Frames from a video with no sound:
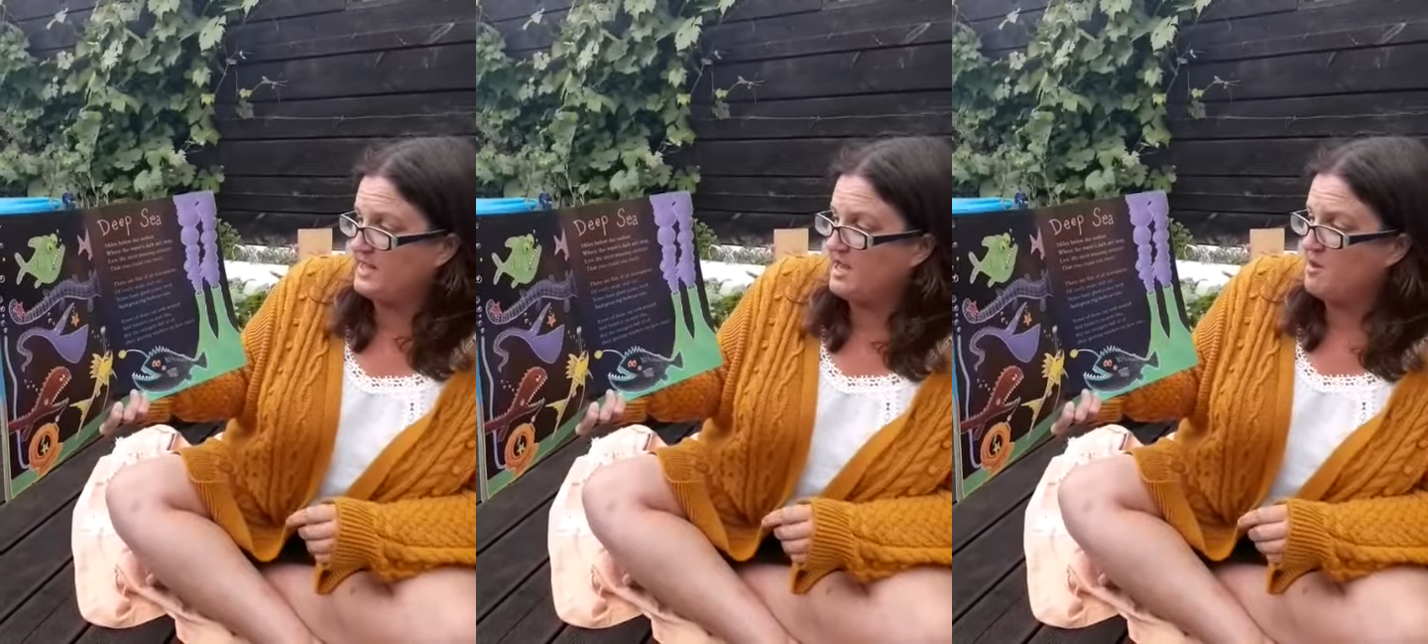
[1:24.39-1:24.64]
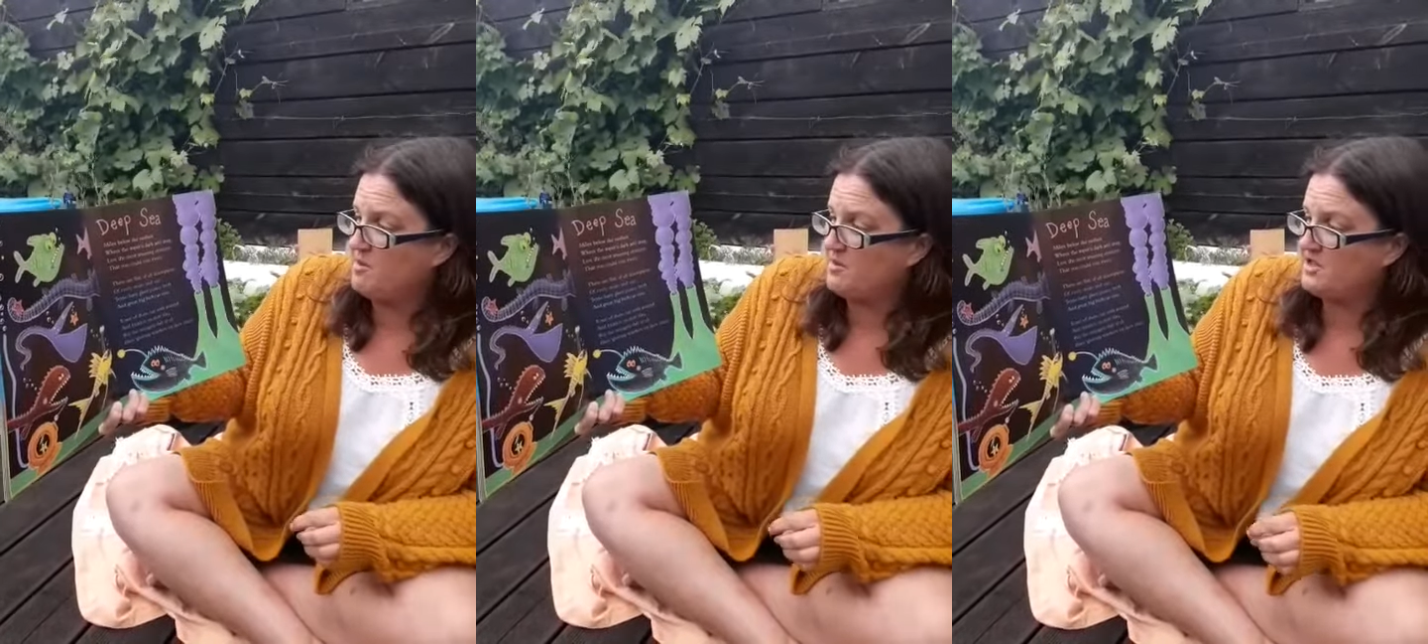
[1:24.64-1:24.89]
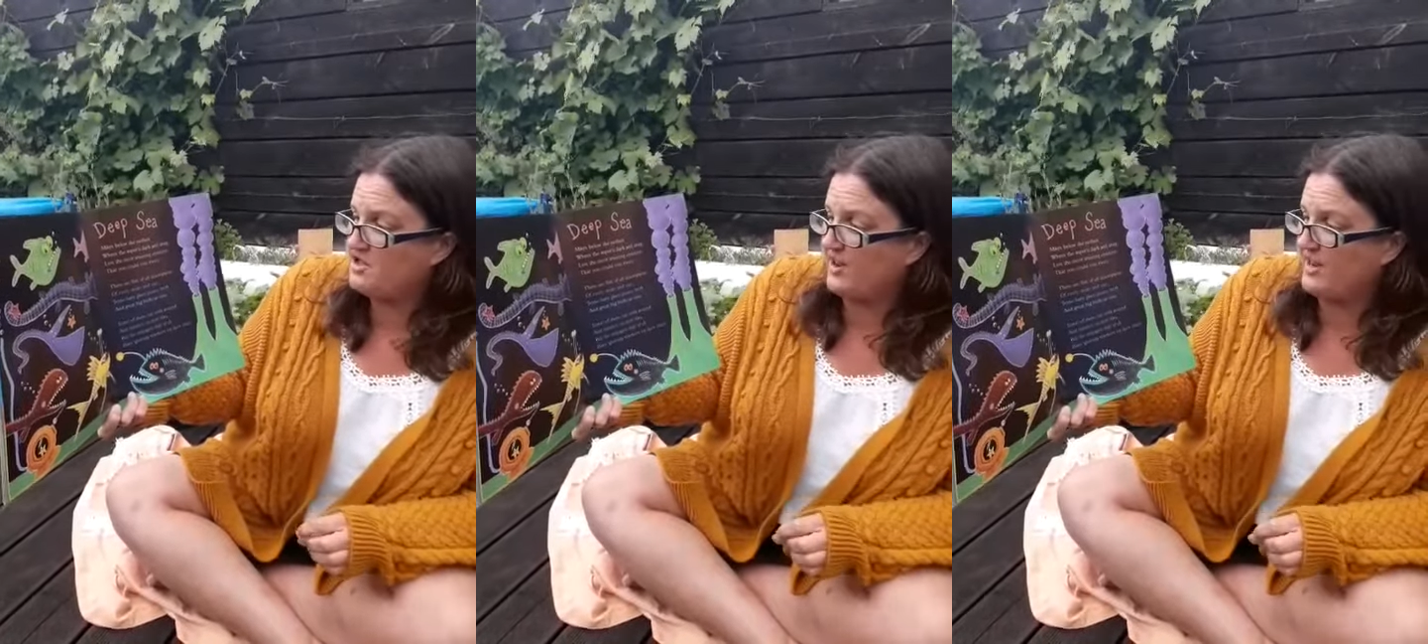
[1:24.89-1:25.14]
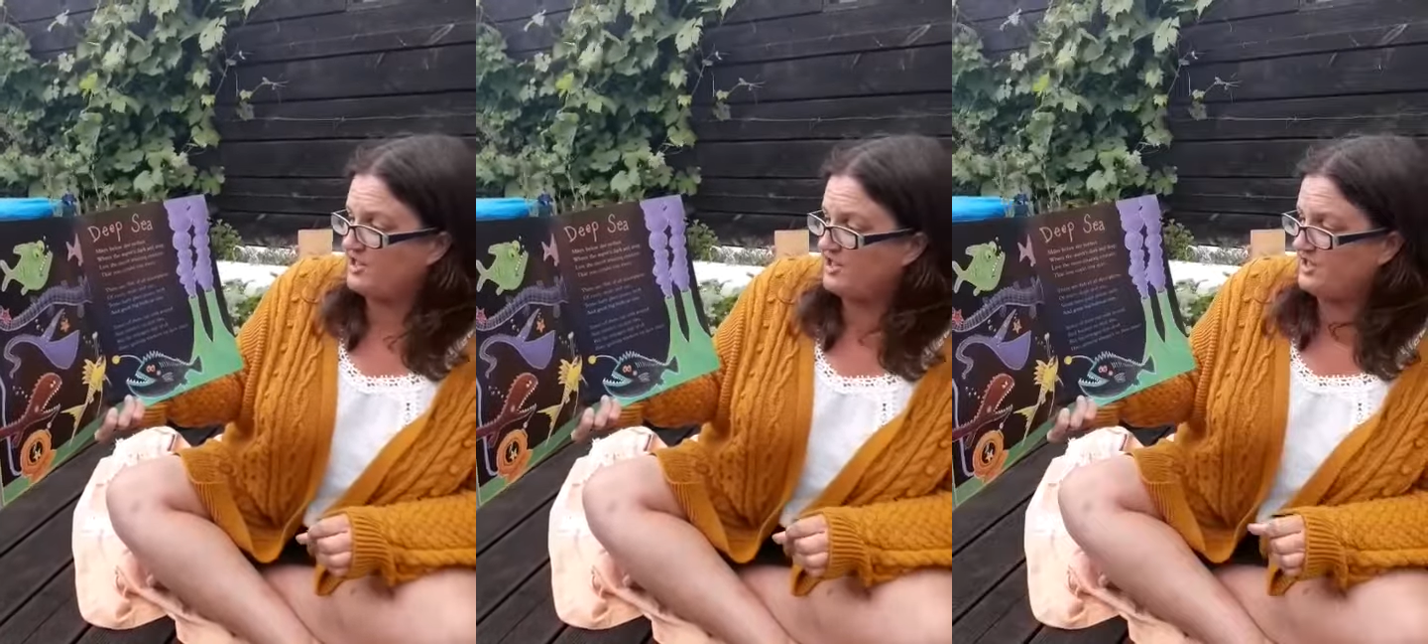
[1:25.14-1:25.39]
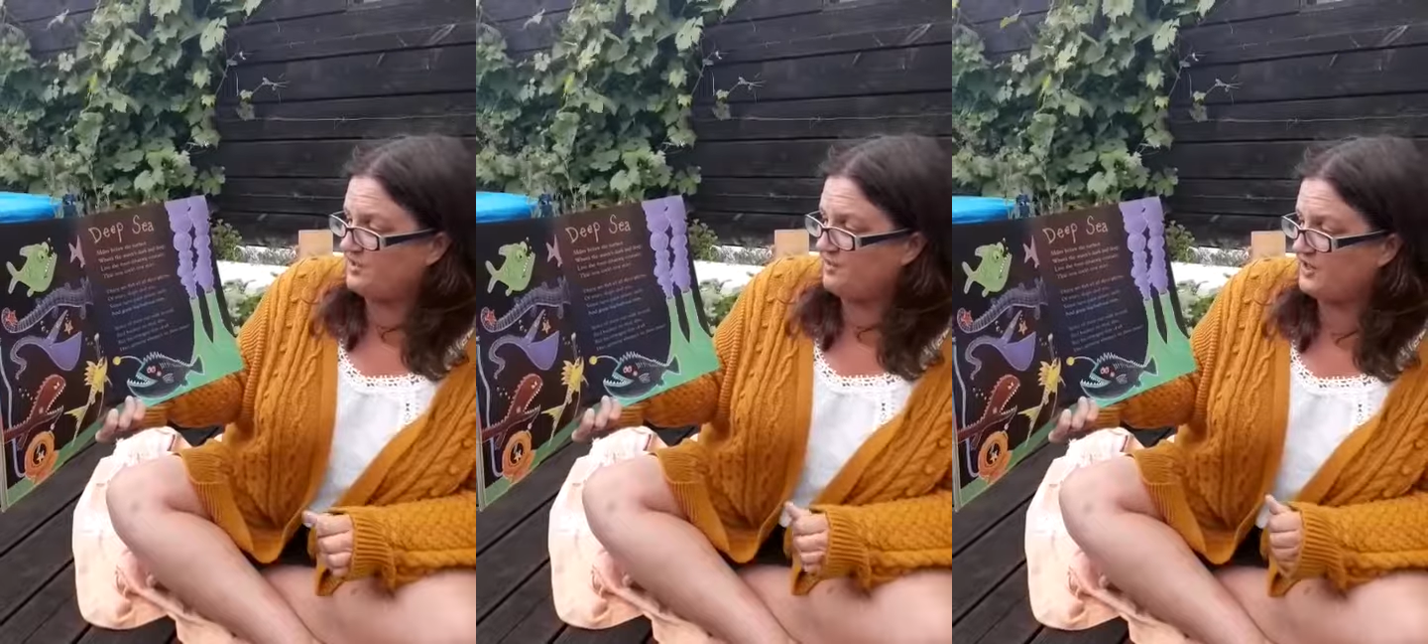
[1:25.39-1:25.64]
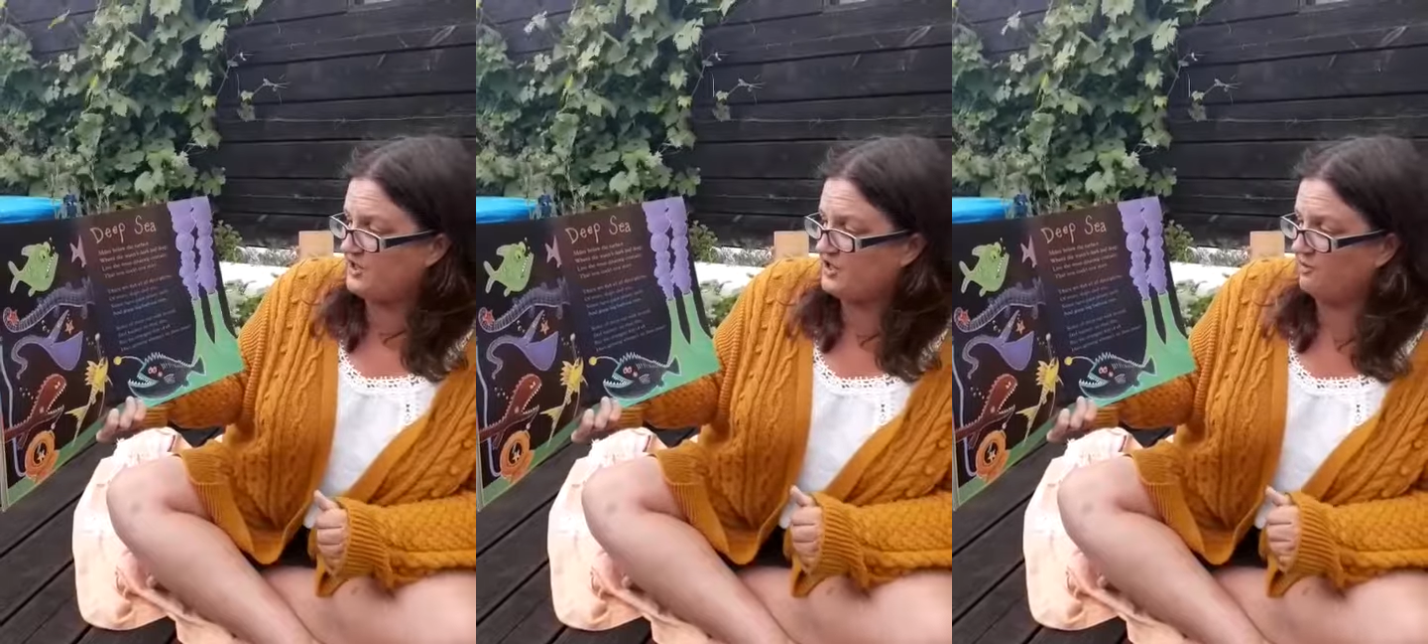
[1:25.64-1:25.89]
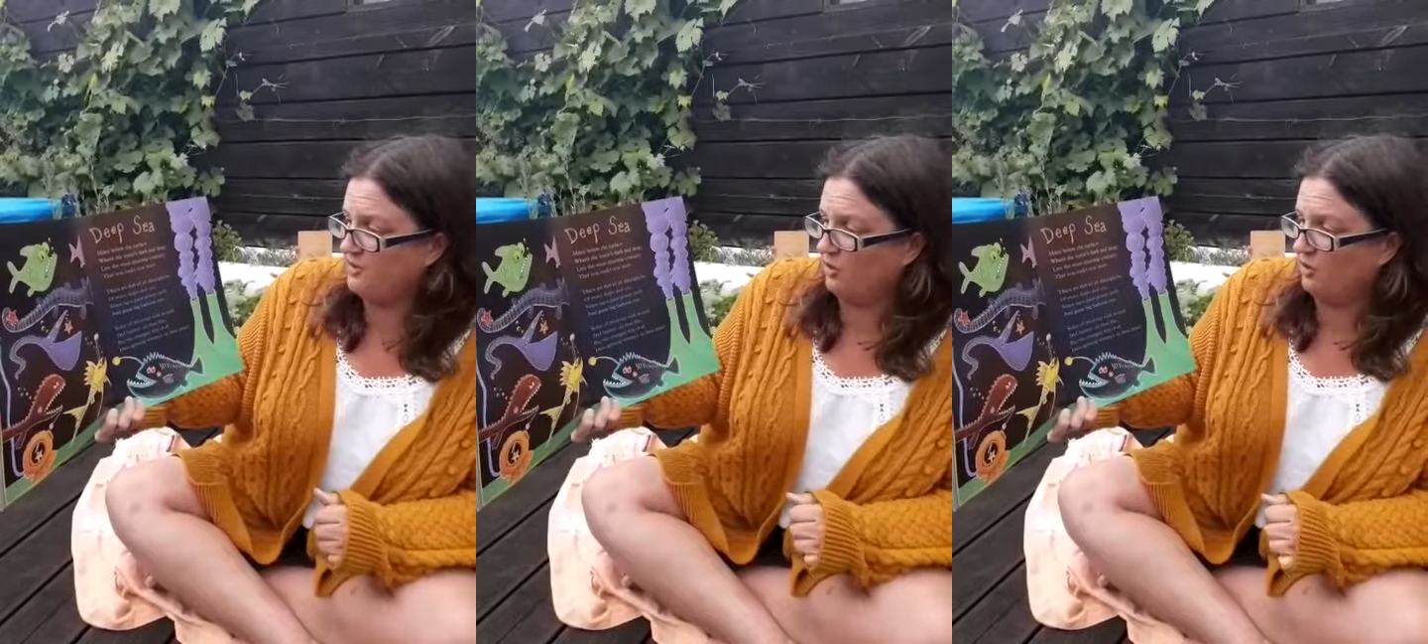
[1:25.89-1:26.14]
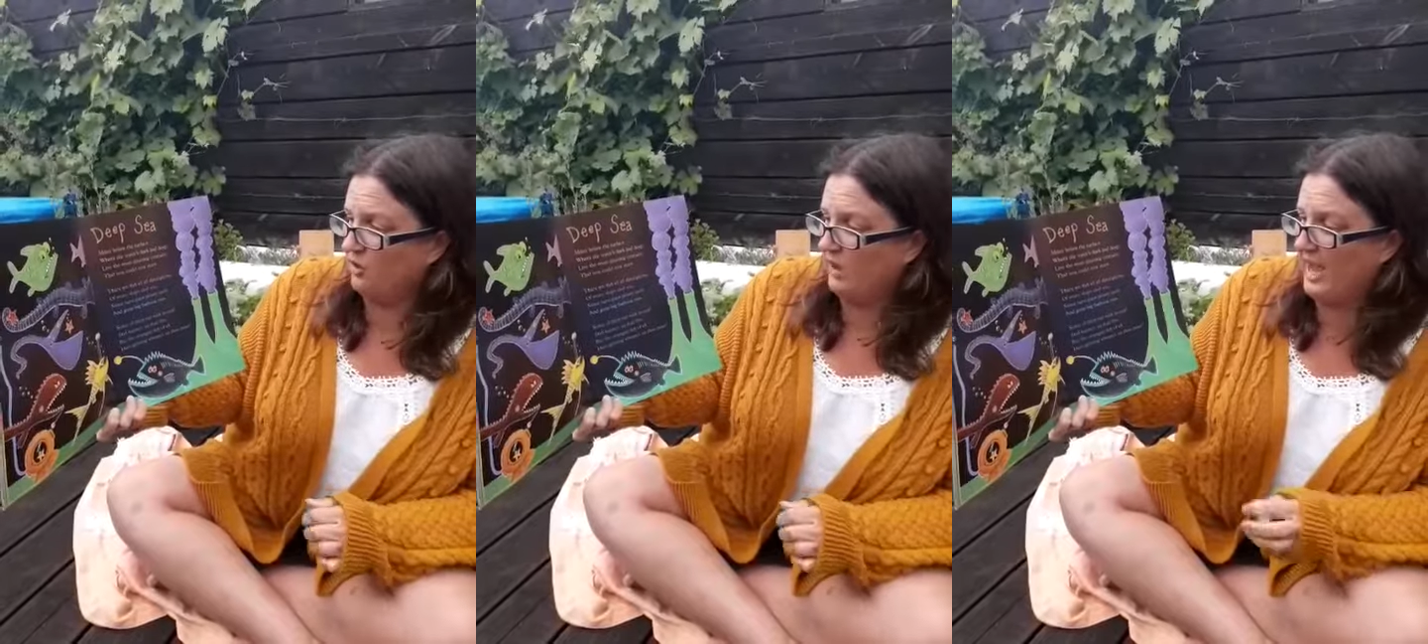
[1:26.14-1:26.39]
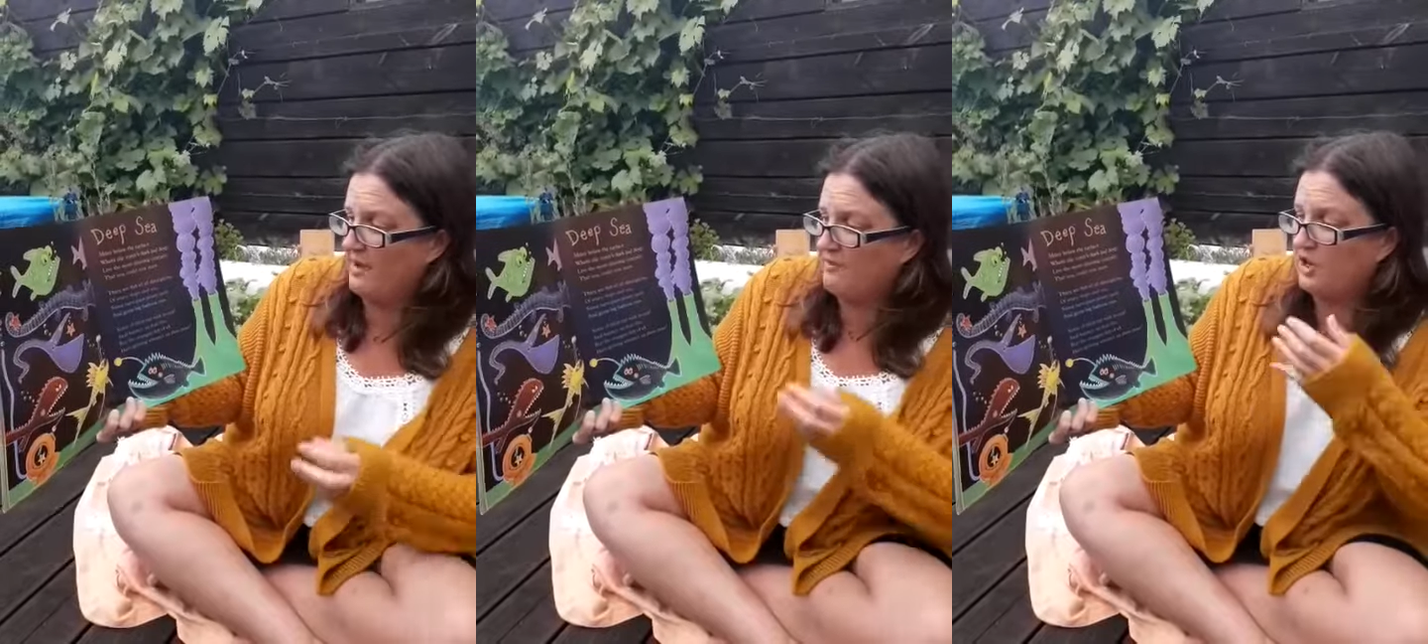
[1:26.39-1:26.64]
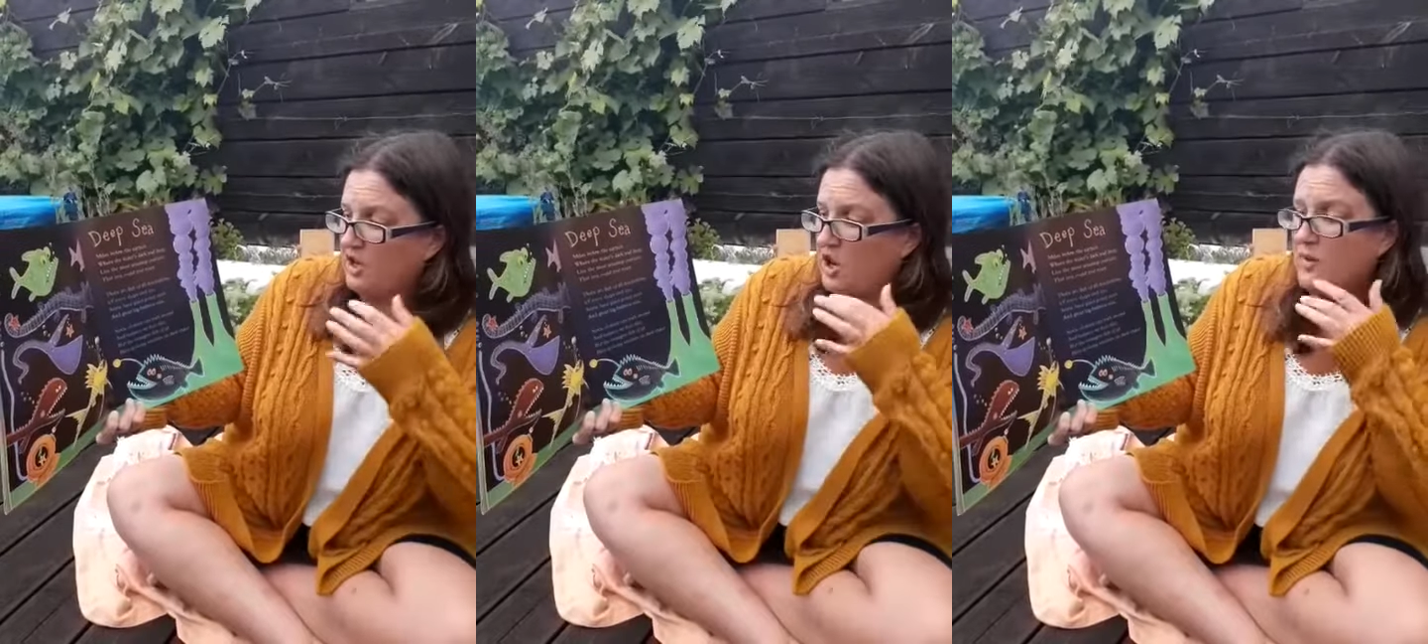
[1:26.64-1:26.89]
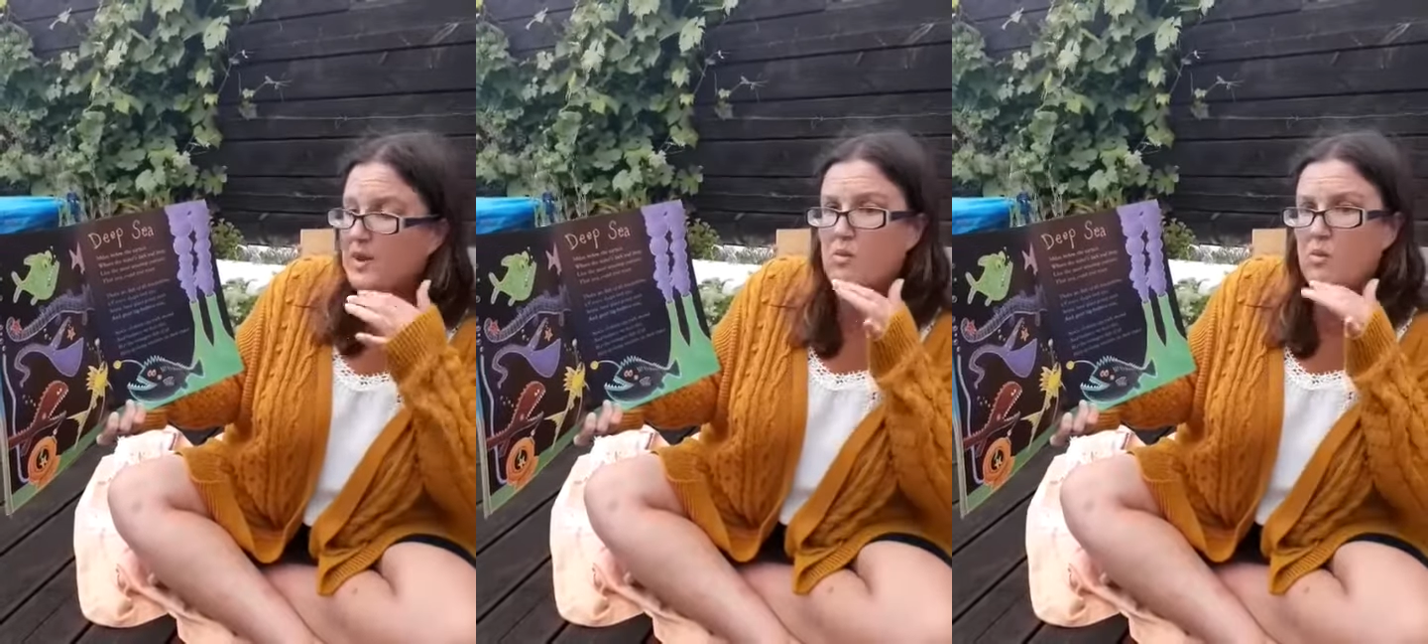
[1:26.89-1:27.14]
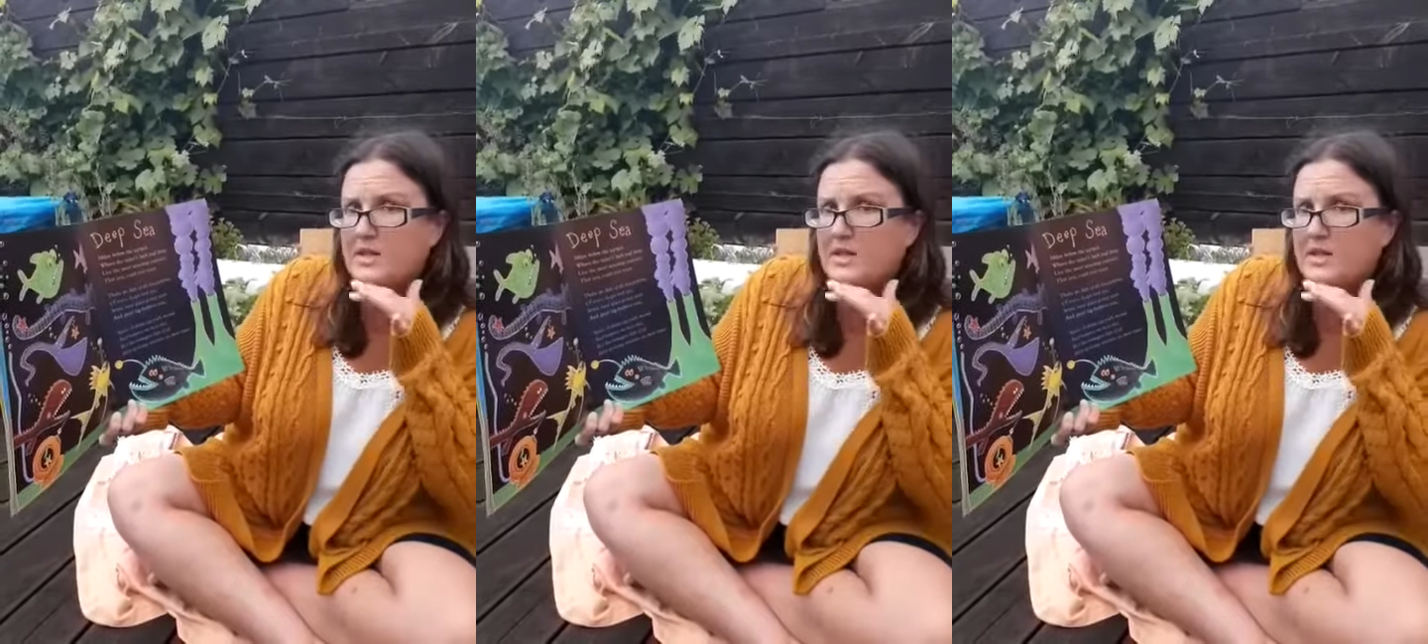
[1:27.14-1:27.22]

but the strangest fish of all have glowing